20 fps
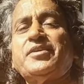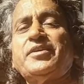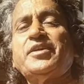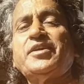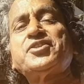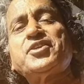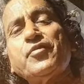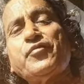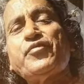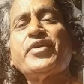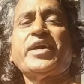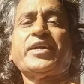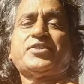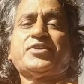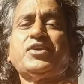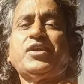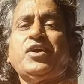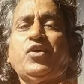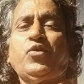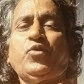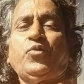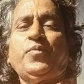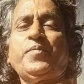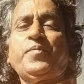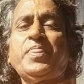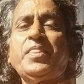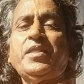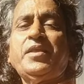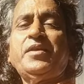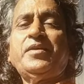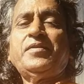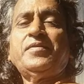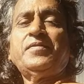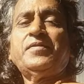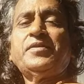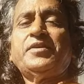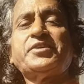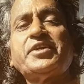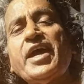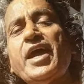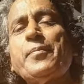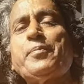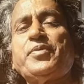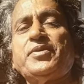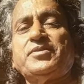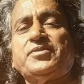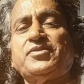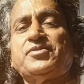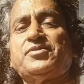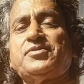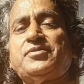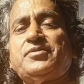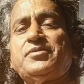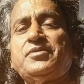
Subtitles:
it's a fact now. It happens.